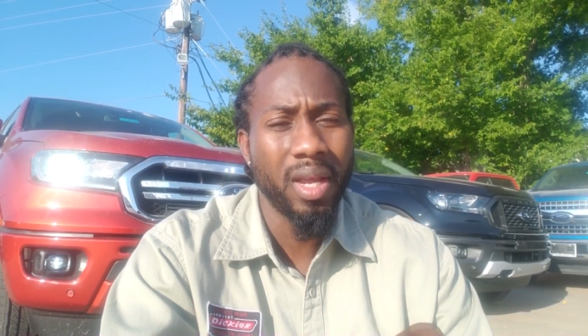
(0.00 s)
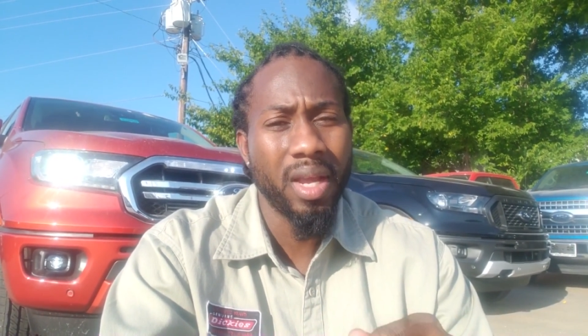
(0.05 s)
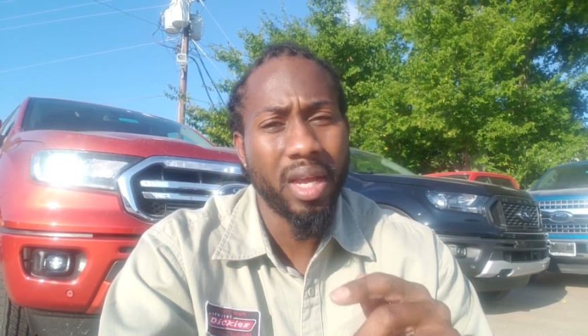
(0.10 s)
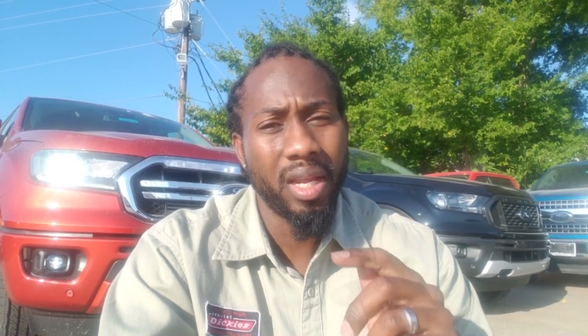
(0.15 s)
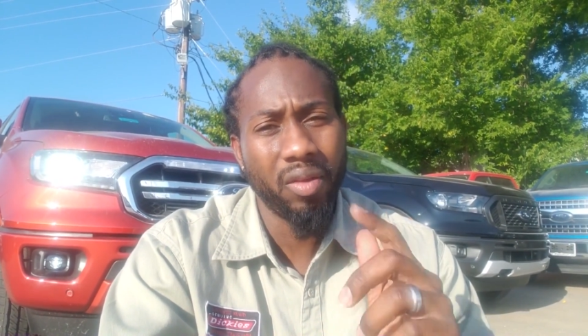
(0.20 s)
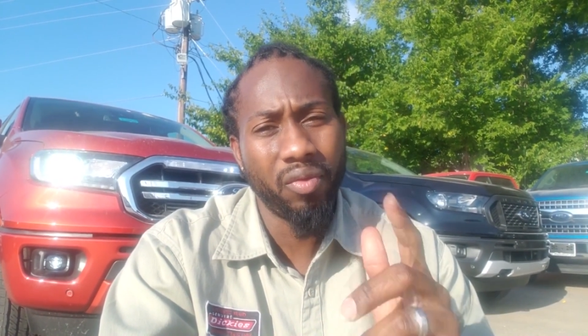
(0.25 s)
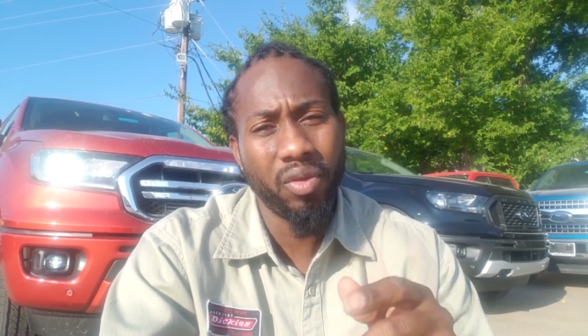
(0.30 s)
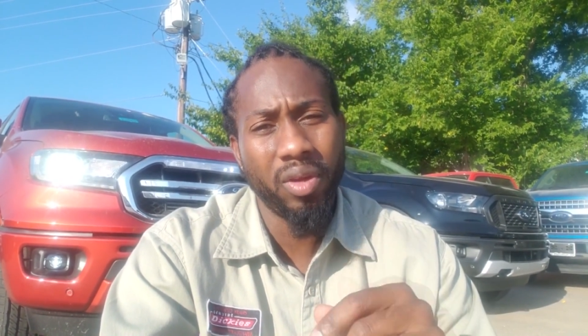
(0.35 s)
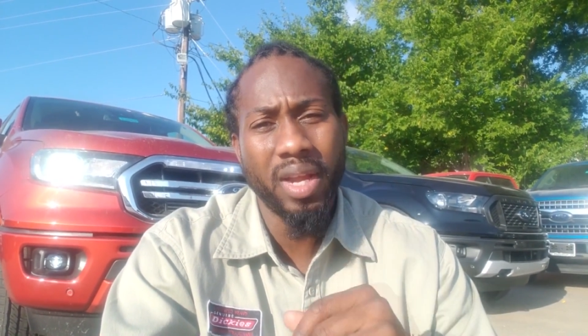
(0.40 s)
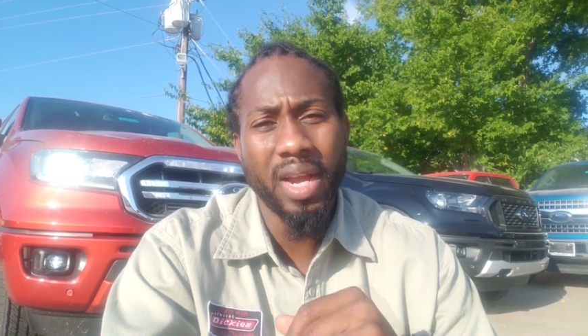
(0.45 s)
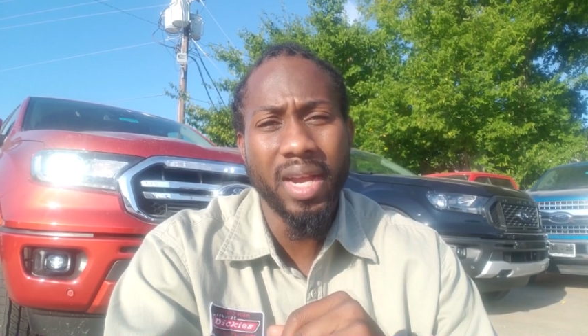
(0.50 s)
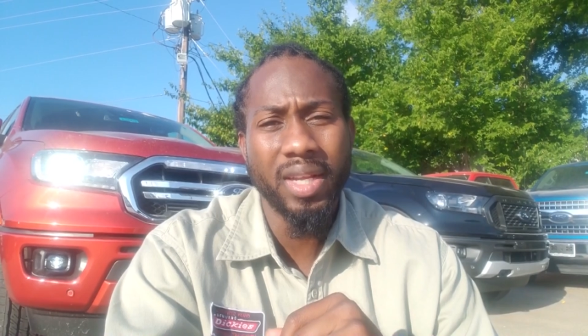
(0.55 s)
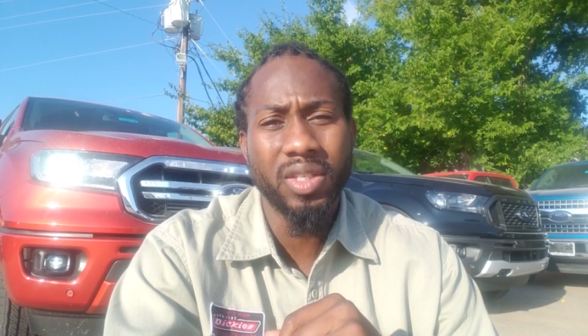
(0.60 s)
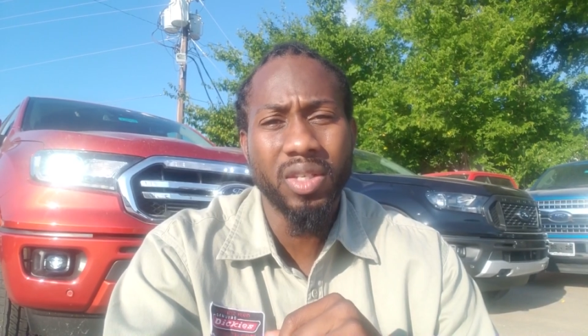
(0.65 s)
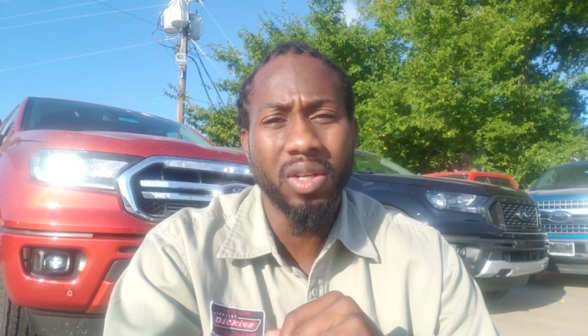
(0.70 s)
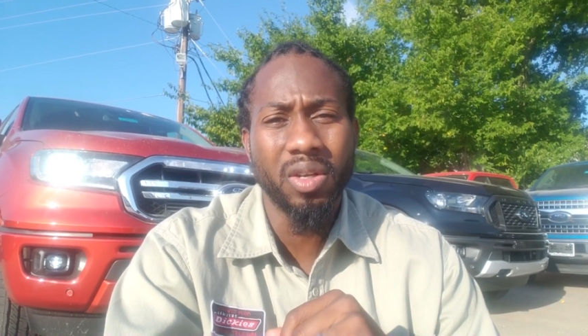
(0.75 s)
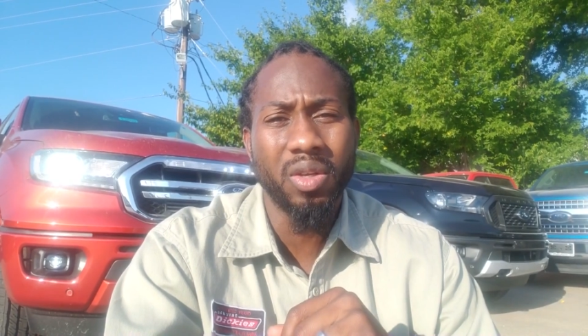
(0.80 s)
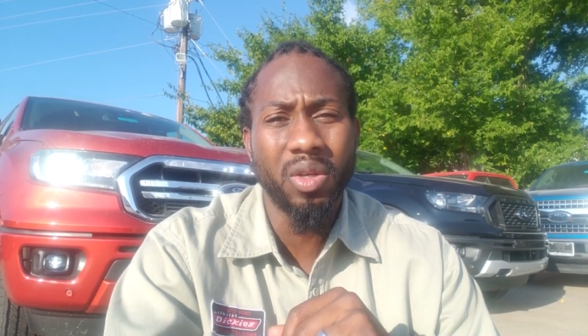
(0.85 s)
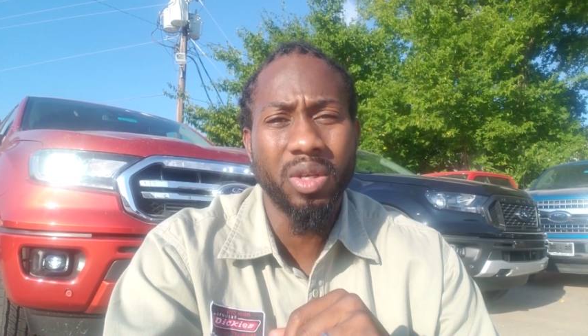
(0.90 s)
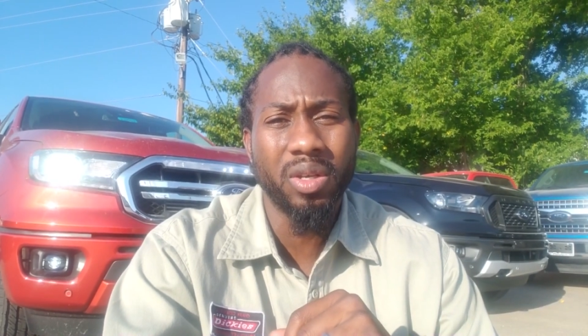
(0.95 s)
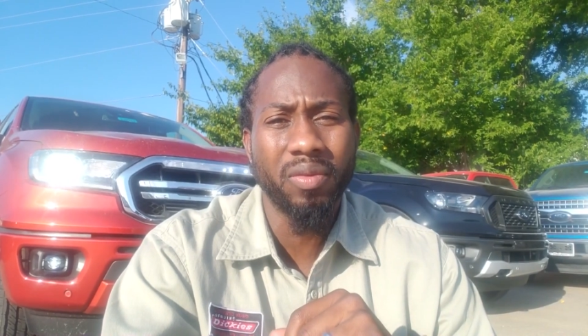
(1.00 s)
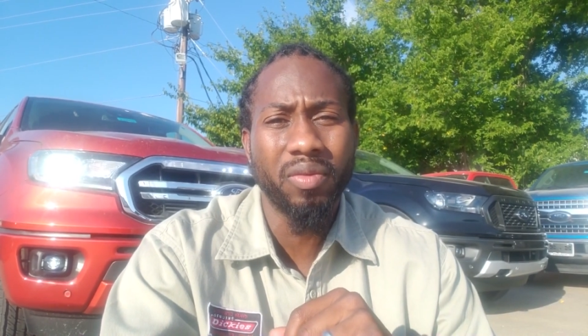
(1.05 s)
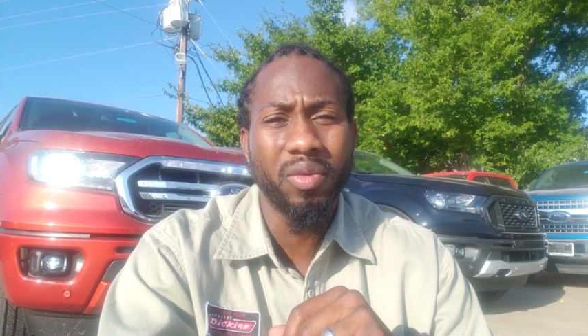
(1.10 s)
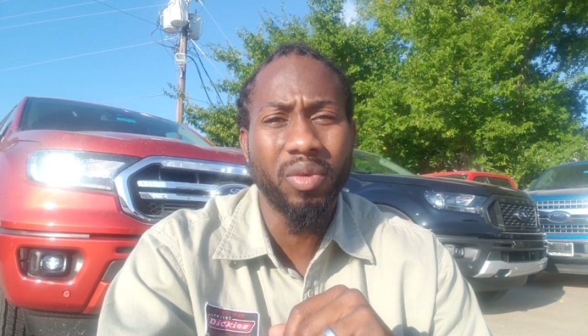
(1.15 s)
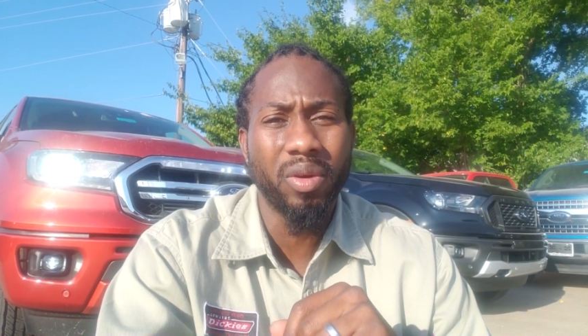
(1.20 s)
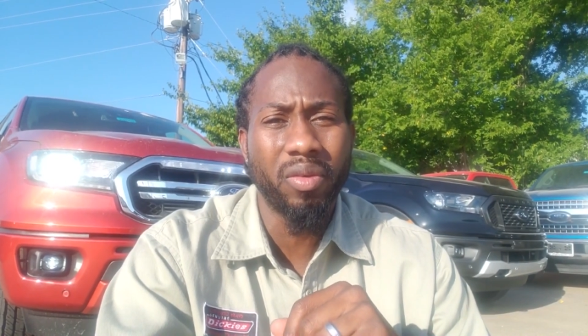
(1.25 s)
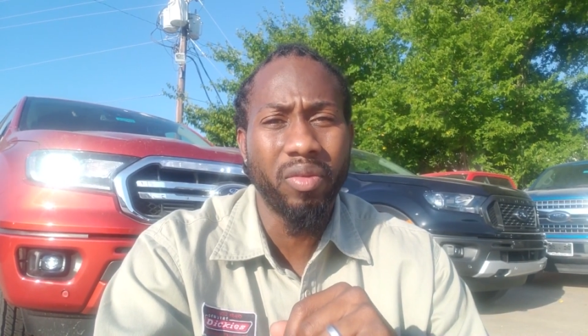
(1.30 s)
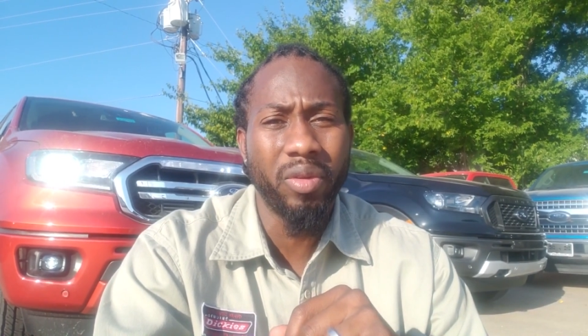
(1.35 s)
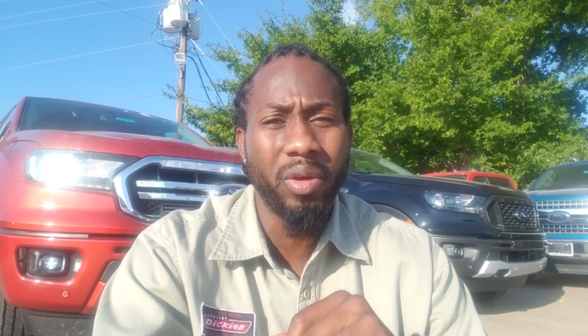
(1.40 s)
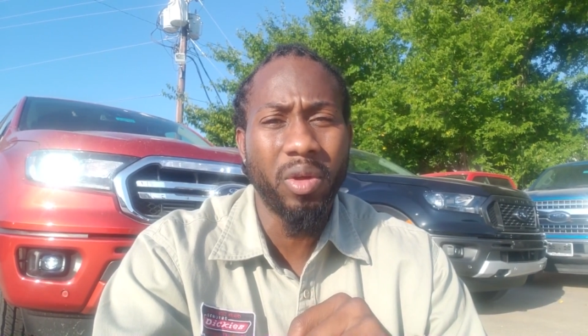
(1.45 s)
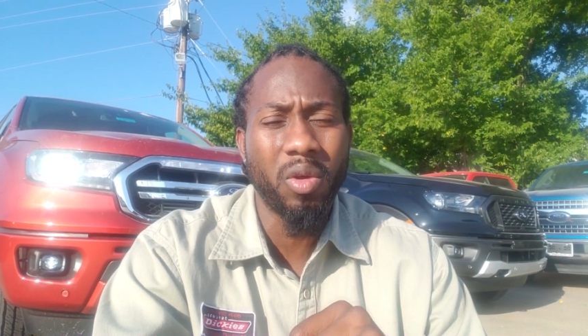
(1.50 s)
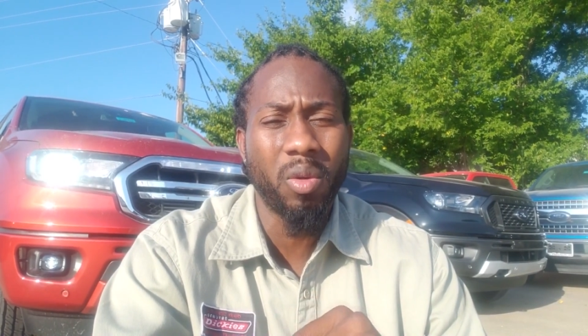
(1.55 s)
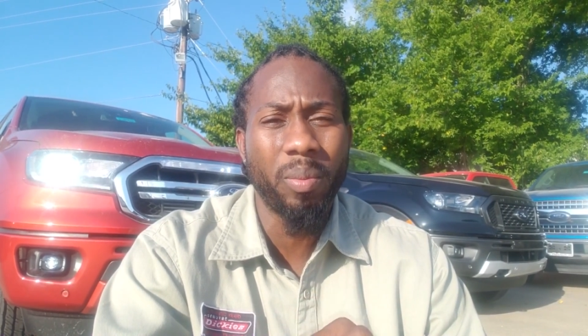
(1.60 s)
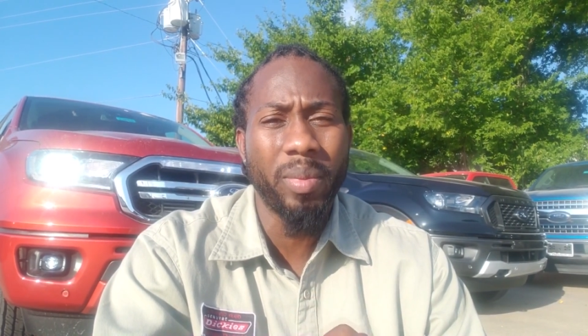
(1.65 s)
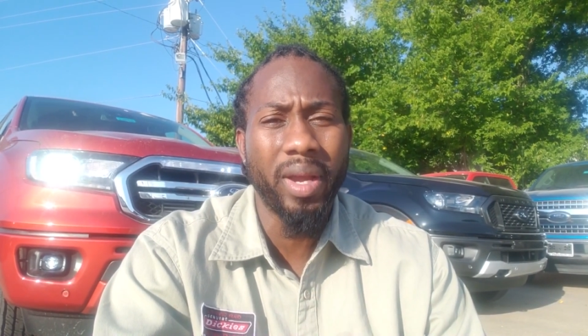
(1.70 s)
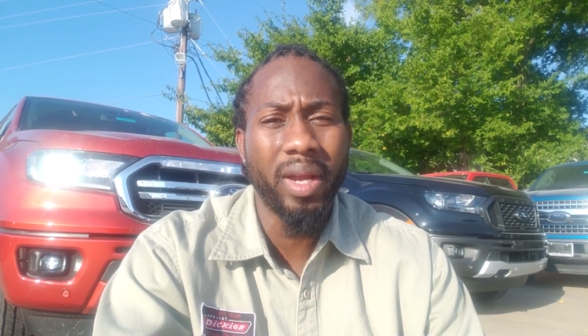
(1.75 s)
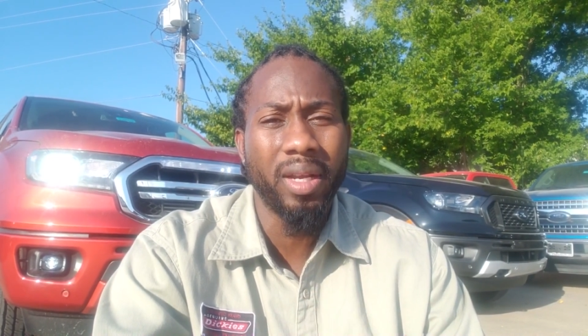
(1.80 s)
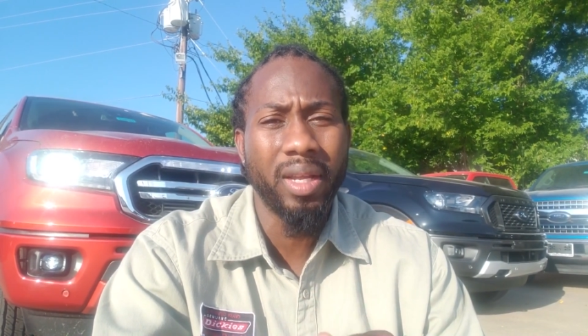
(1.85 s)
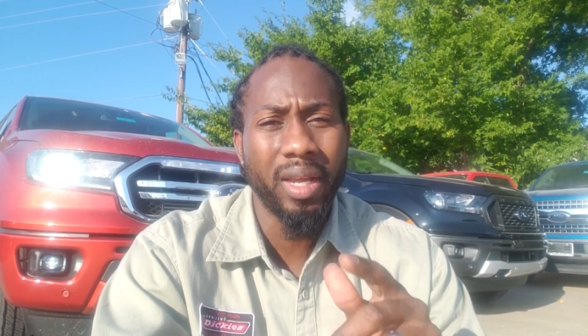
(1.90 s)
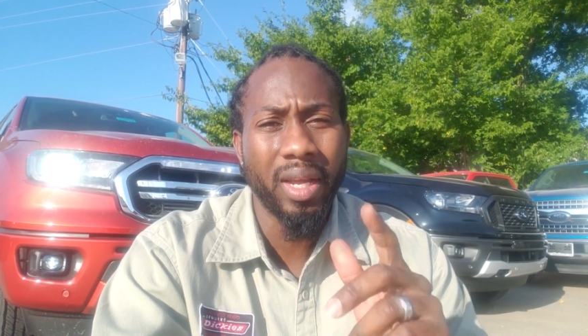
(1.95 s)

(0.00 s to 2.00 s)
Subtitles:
And if you guys are looking for a vehicle, man,